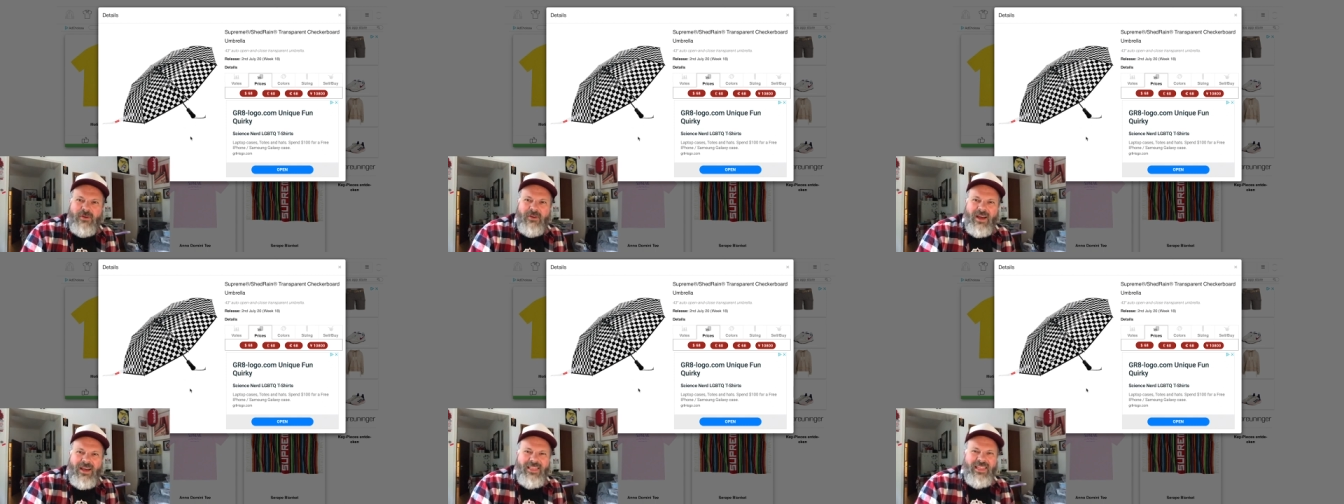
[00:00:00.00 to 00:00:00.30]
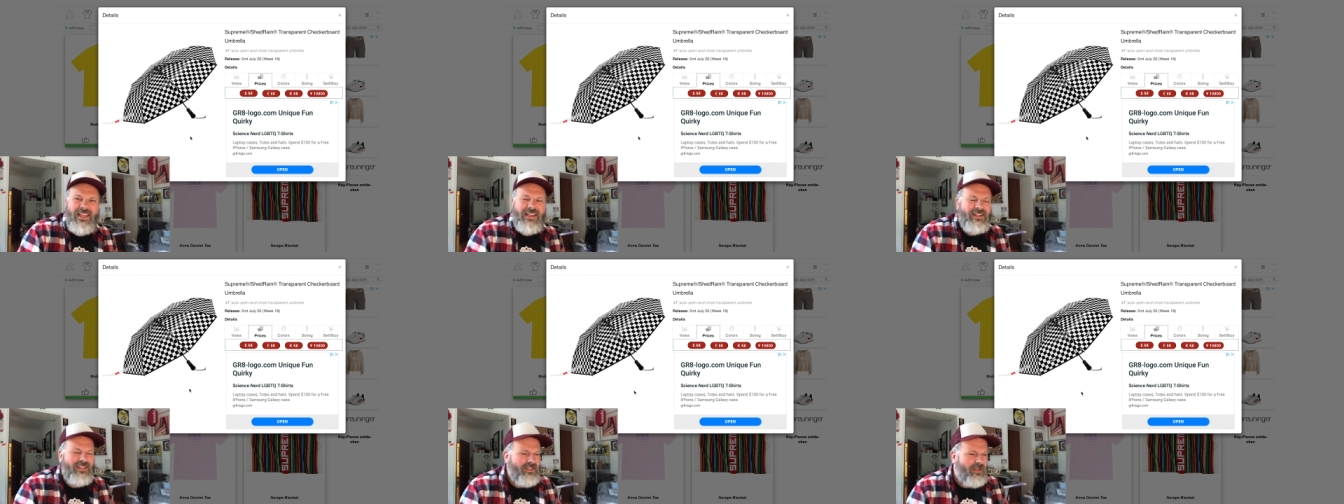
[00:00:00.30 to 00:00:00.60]
I
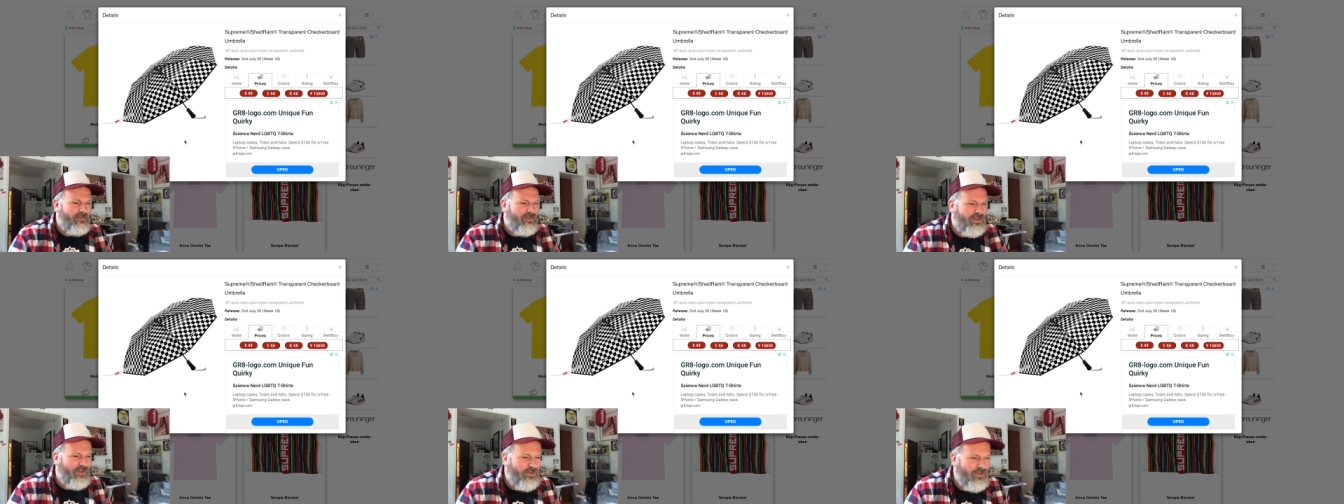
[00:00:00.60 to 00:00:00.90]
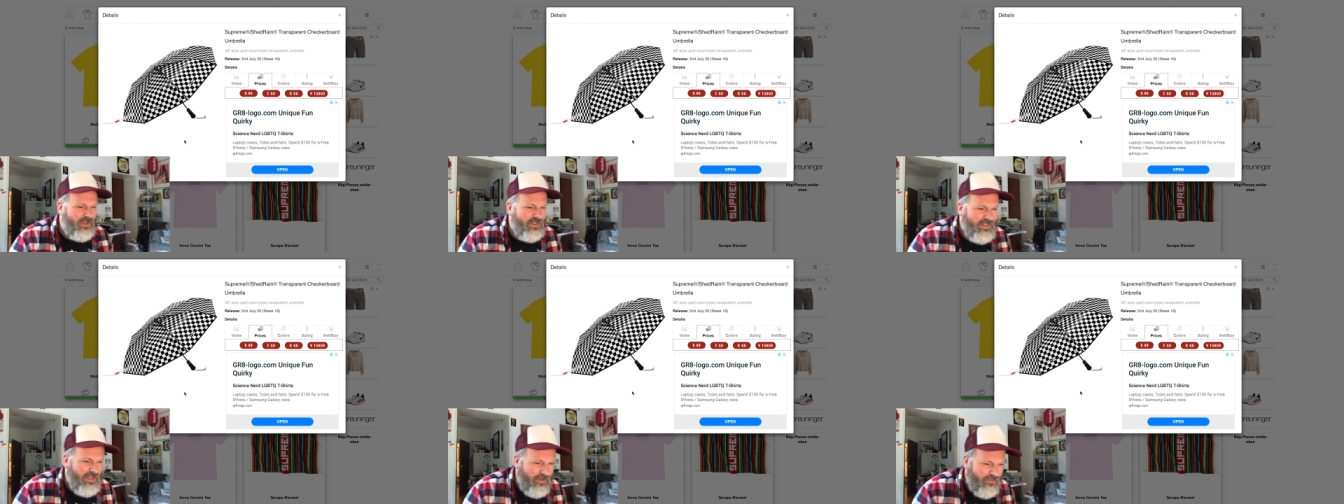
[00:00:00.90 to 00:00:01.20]
think it's something you
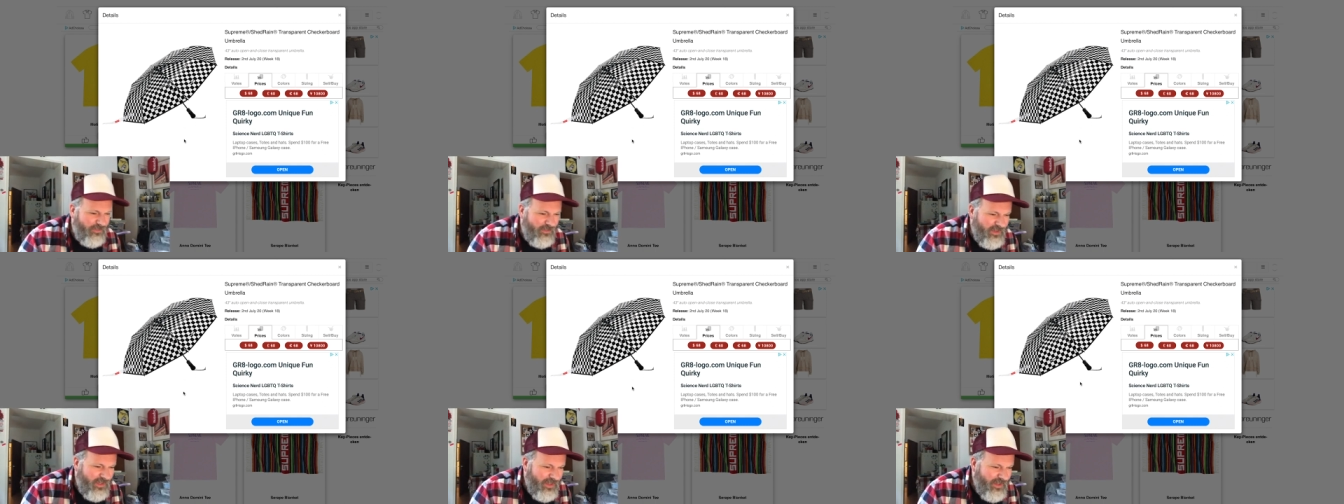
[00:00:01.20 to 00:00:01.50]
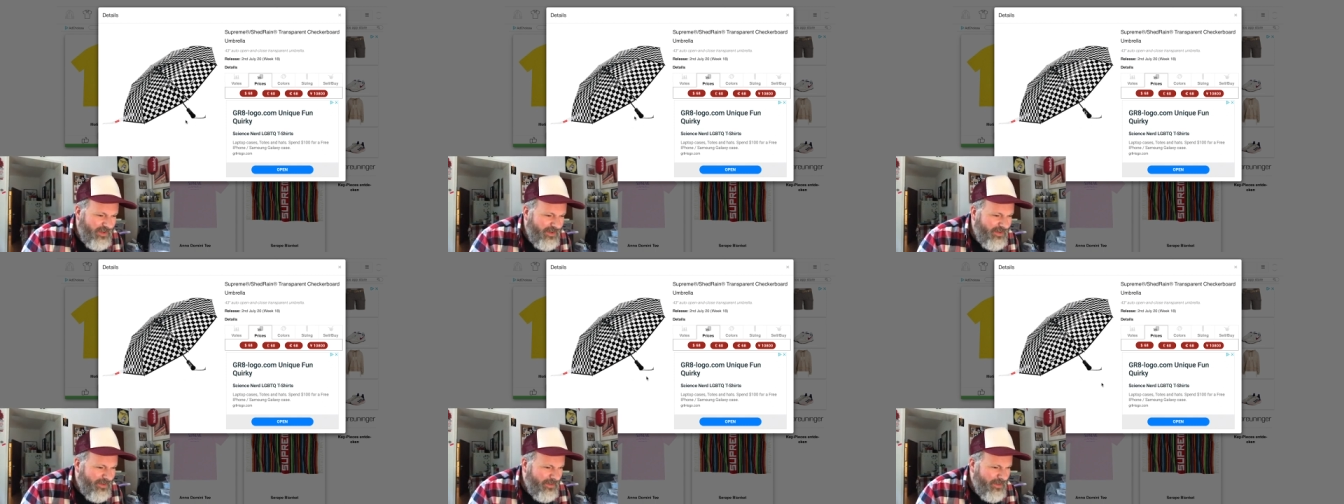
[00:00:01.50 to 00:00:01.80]
could definitely
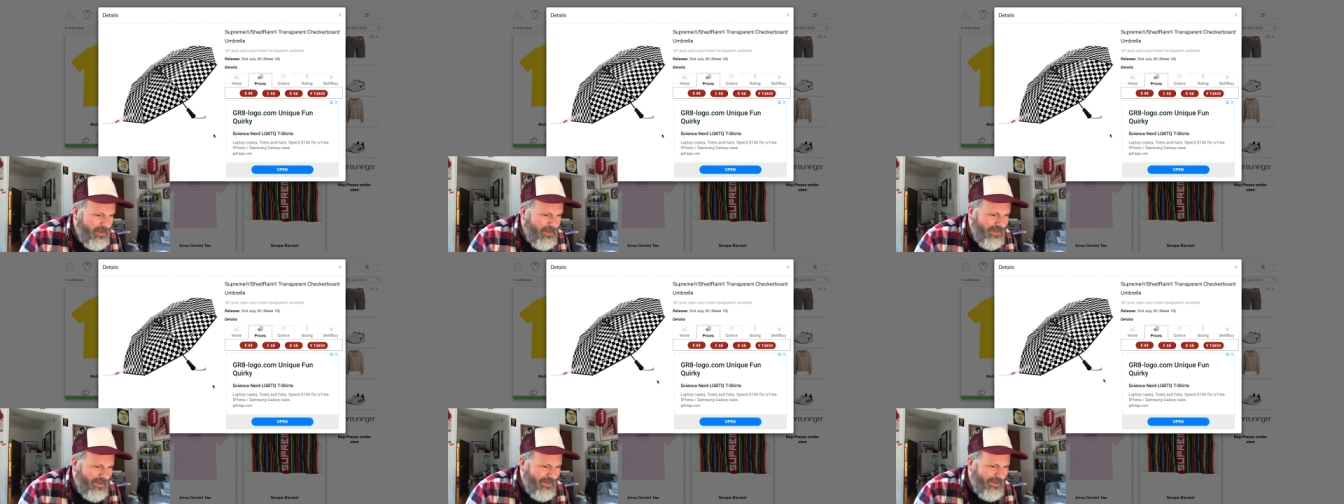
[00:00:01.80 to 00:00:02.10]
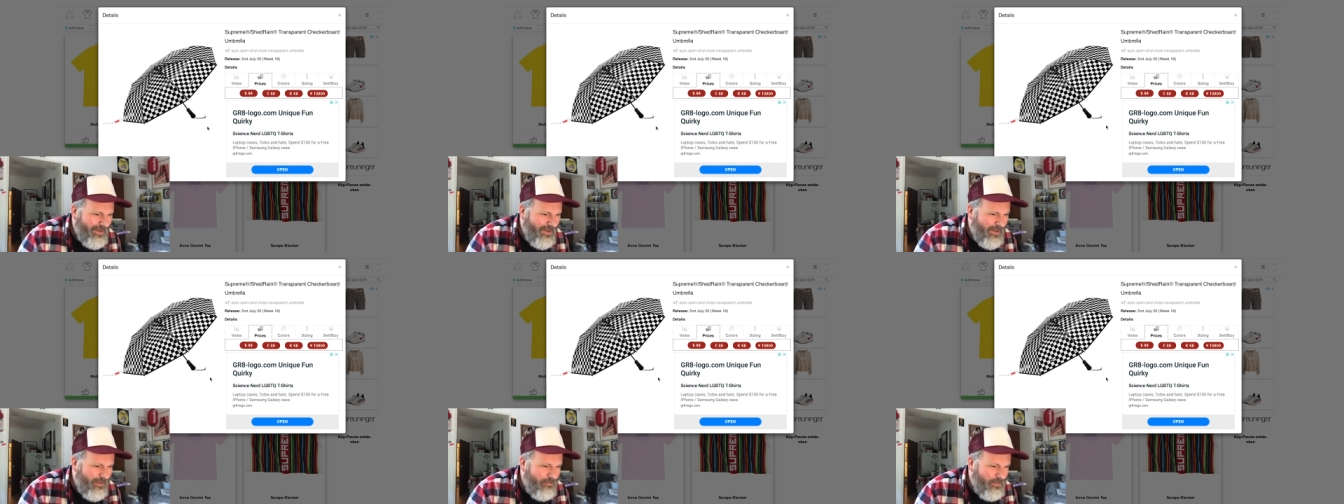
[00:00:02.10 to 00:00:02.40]
uh,
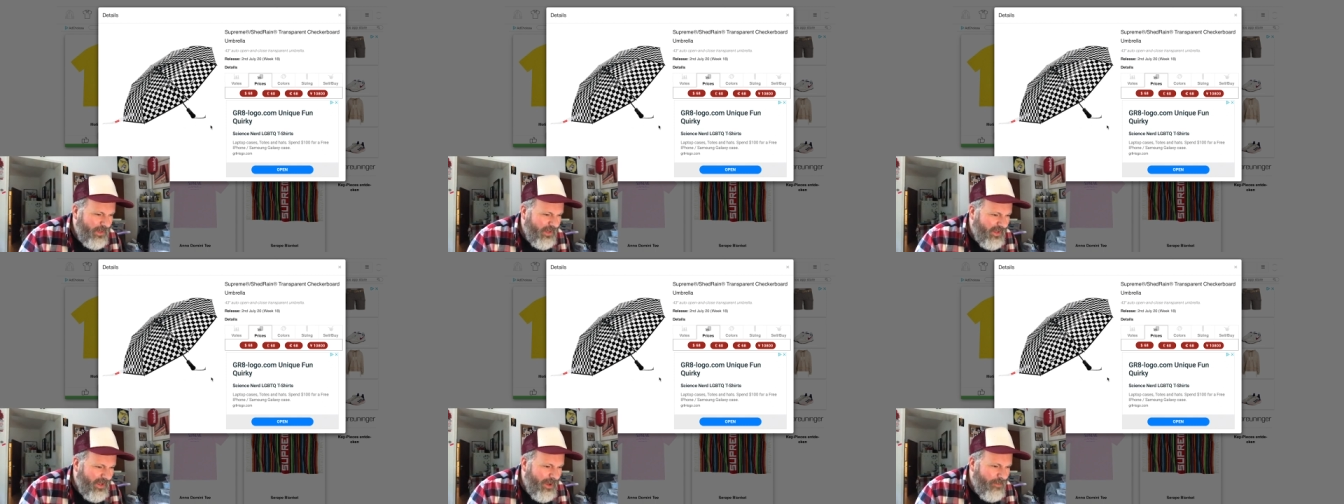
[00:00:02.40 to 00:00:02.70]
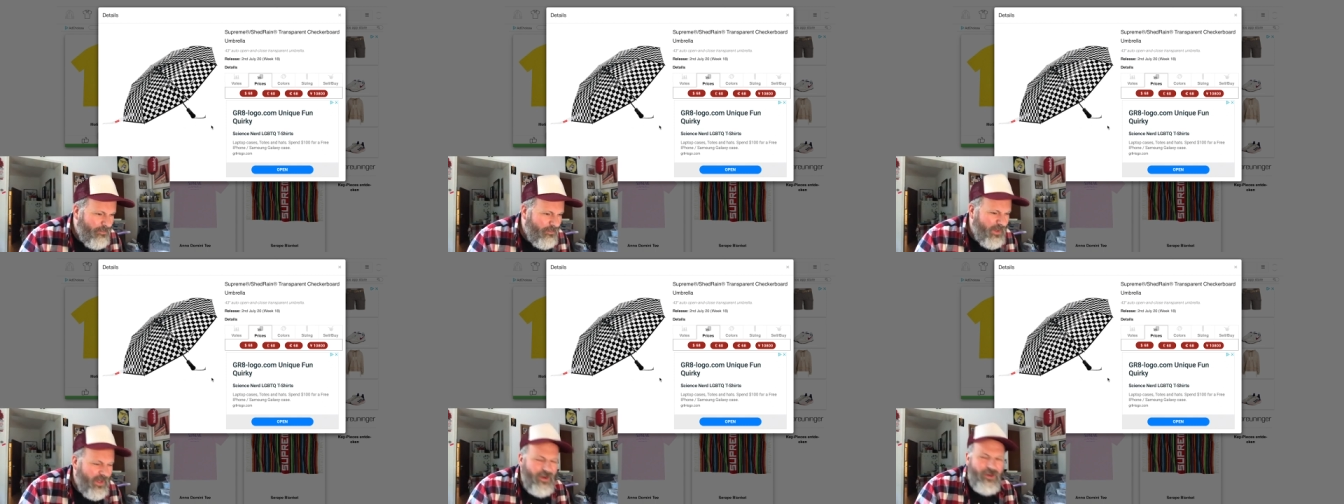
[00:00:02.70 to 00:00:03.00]
uh, pick
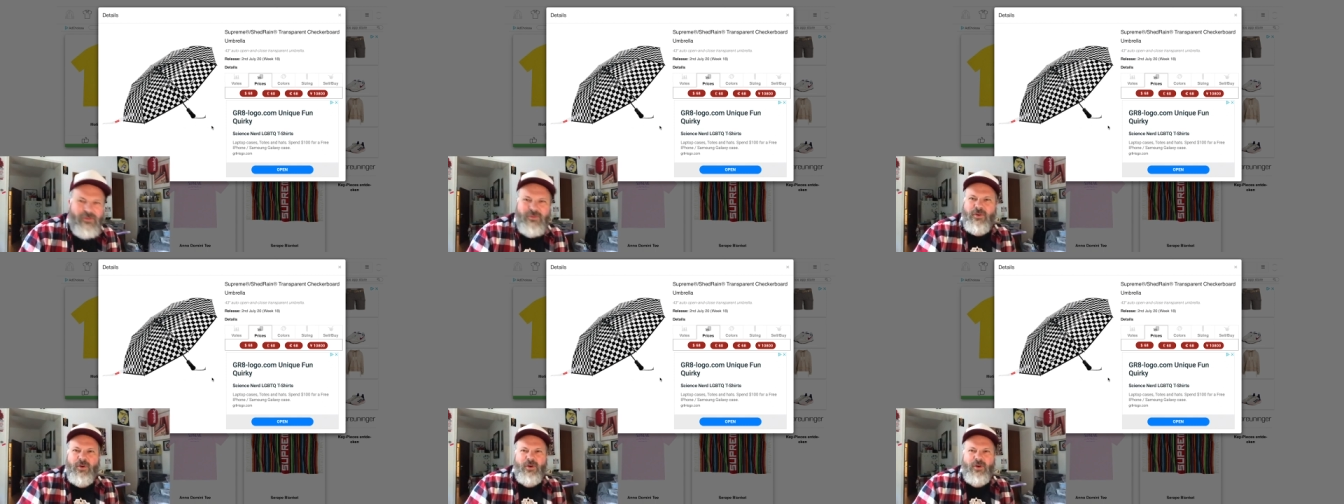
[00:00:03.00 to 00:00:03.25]
up, but of